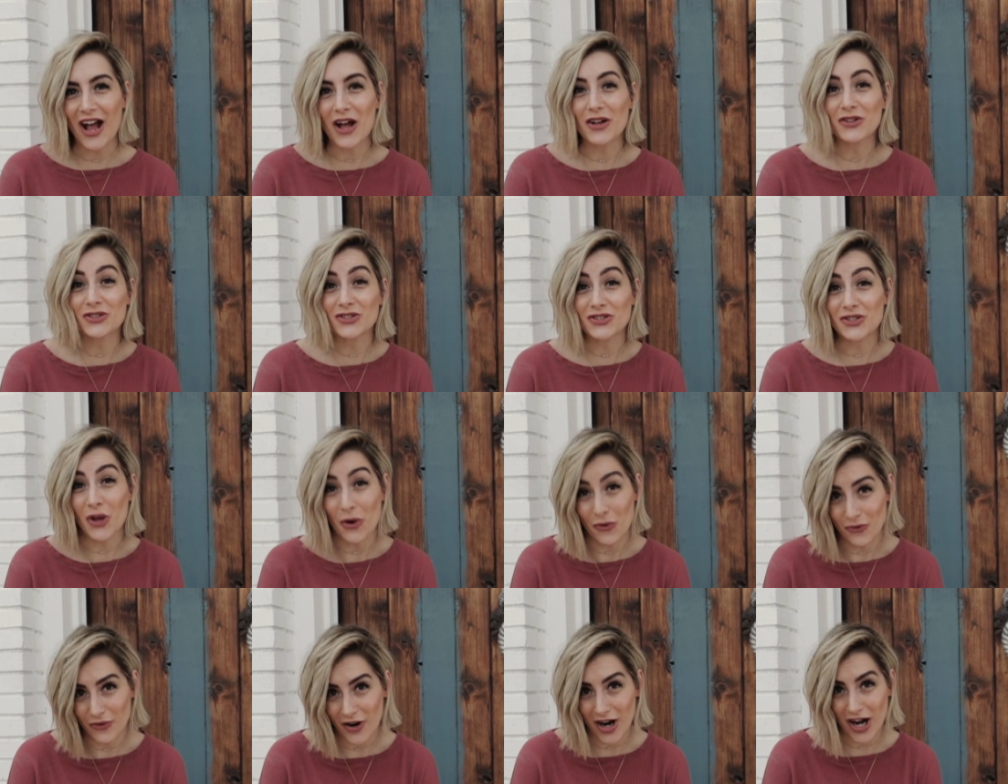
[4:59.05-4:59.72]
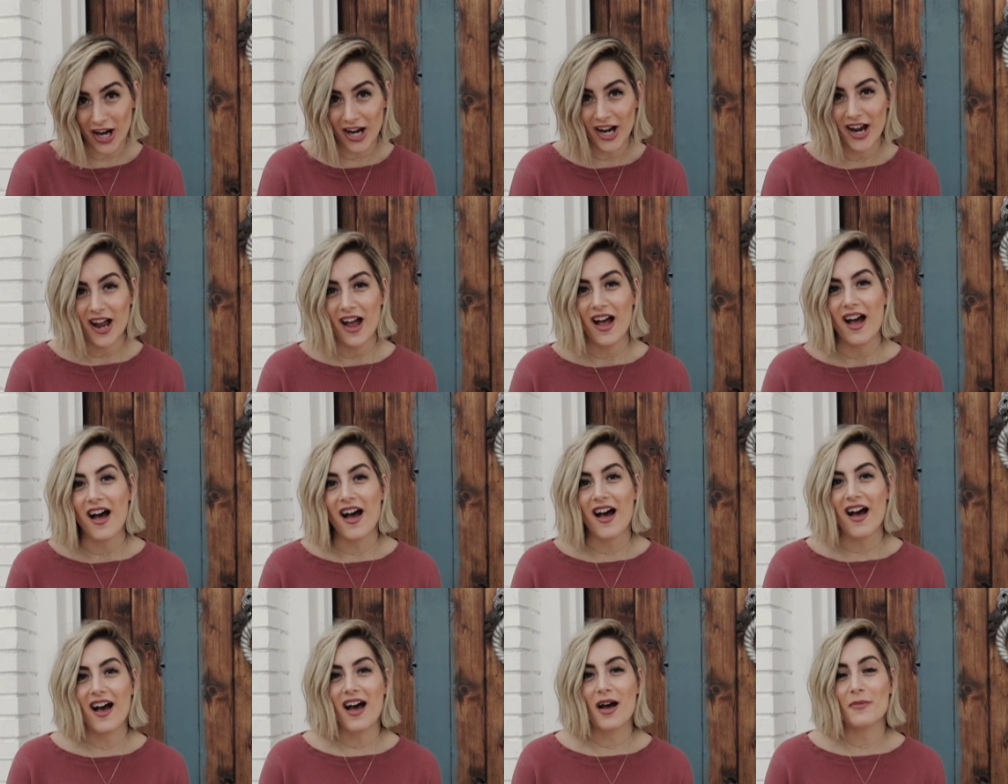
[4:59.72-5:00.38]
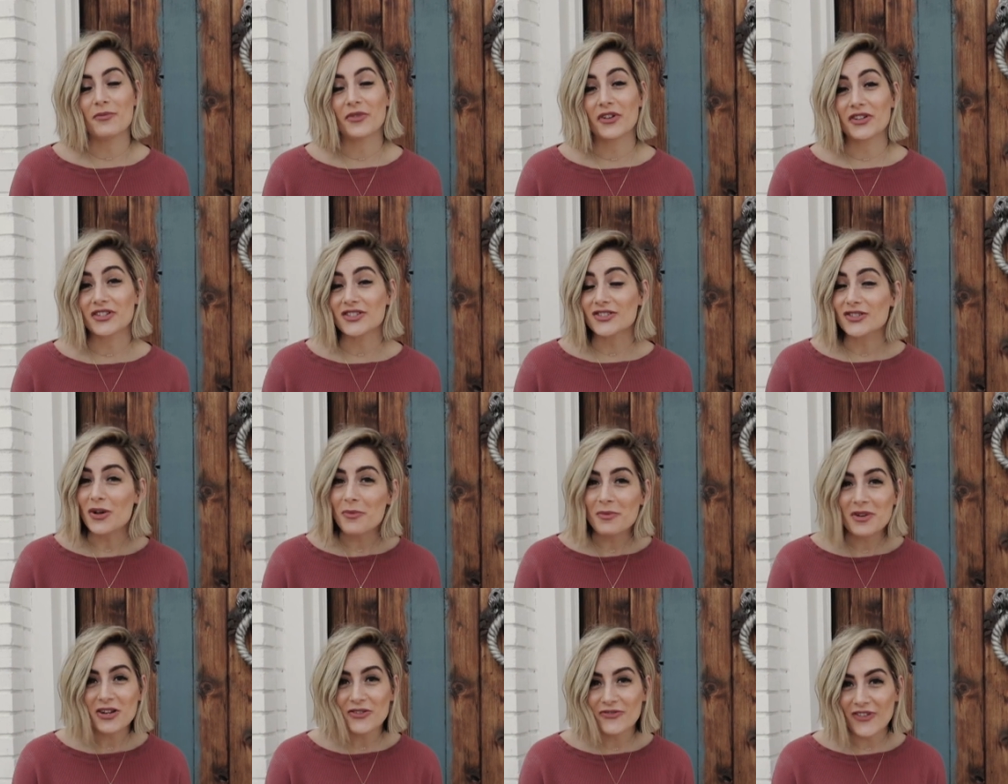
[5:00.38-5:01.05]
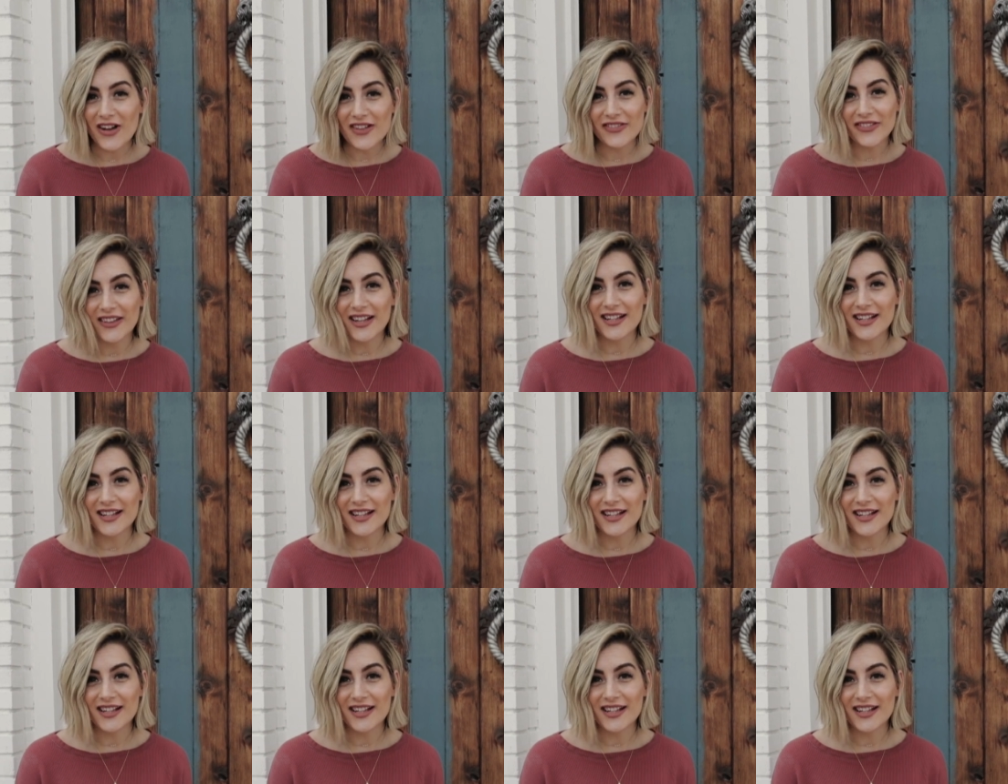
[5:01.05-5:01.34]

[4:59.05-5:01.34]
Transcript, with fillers: house so far. Um, there's so many fun